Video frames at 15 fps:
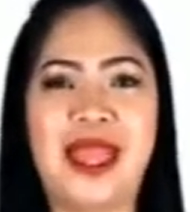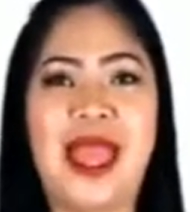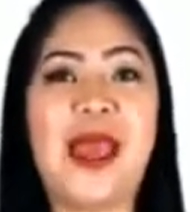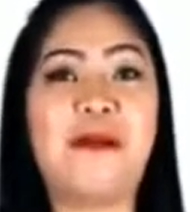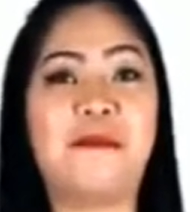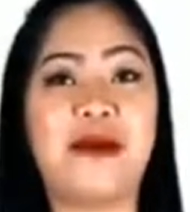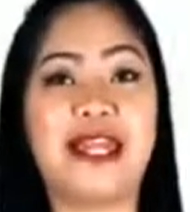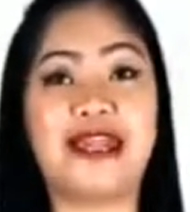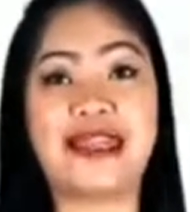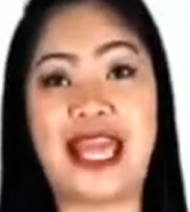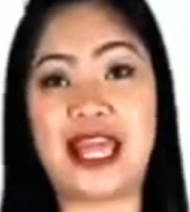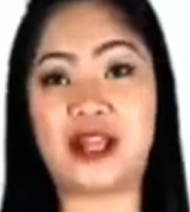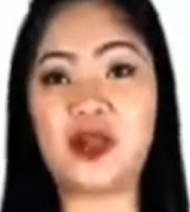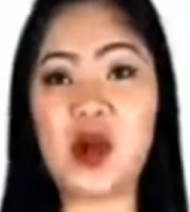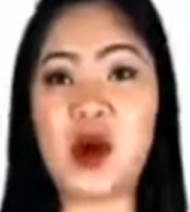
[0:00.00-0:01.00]
But take
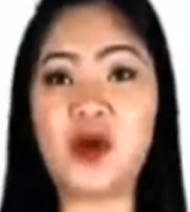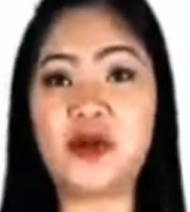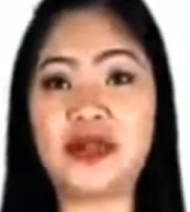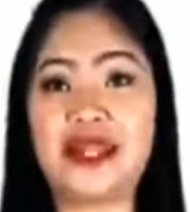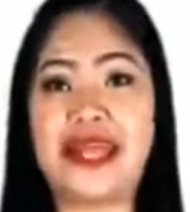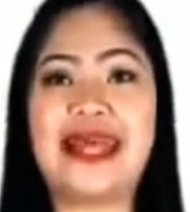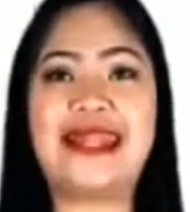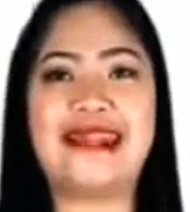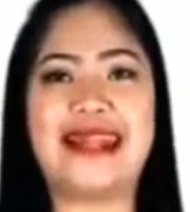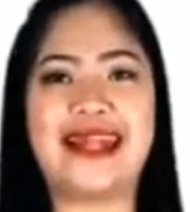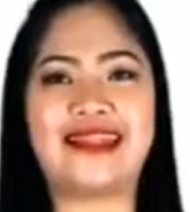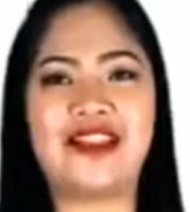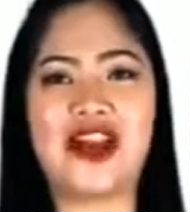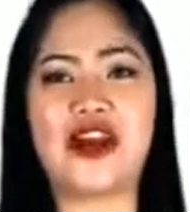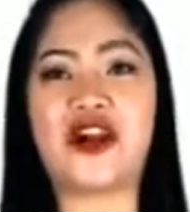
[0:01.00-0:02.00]
note that
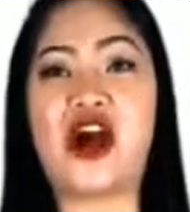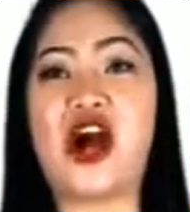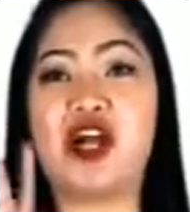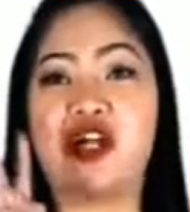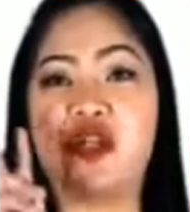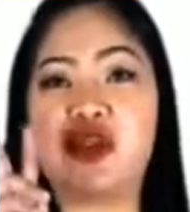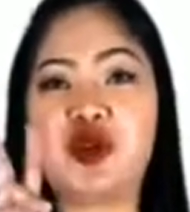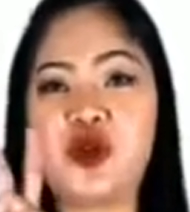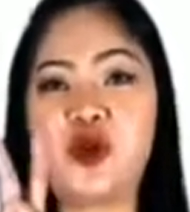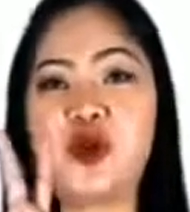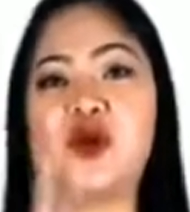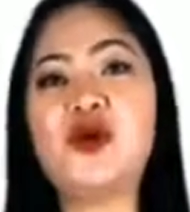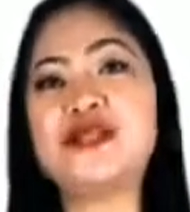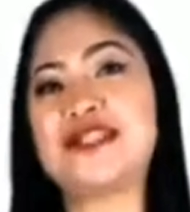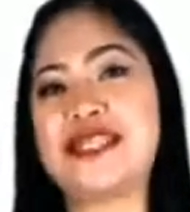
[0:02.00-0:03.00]
there are 2
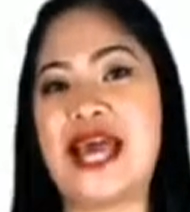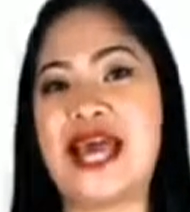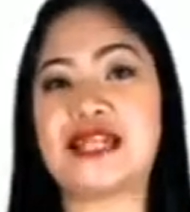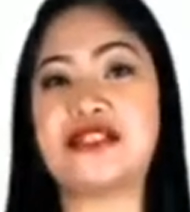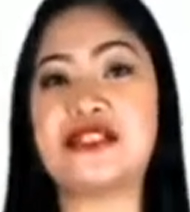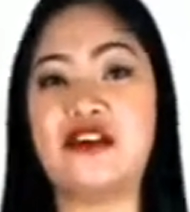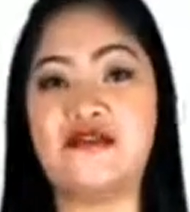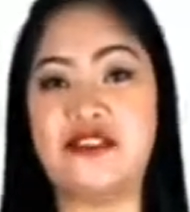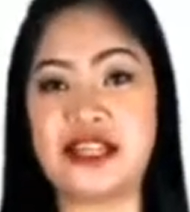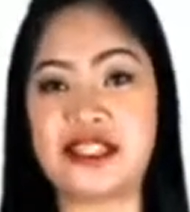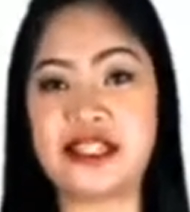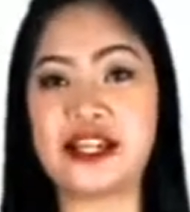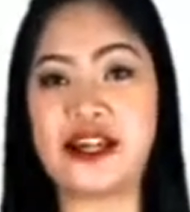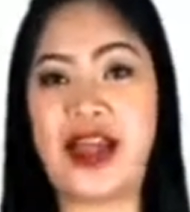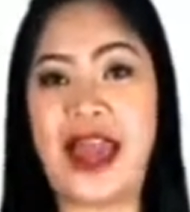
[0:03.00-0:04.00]
sets of
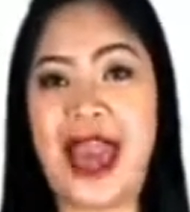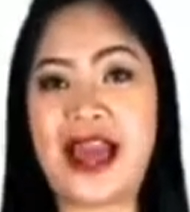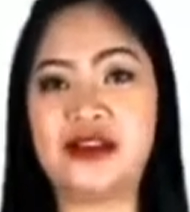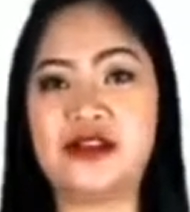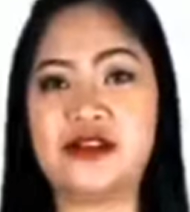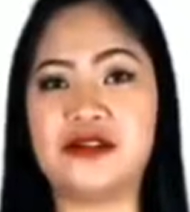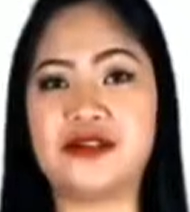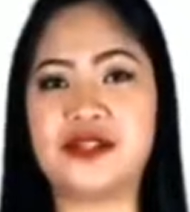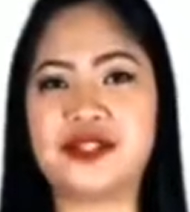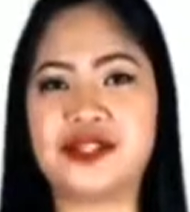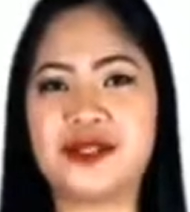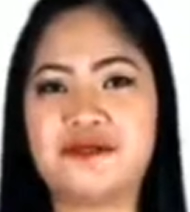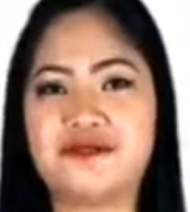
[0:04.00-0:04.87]
exterior angles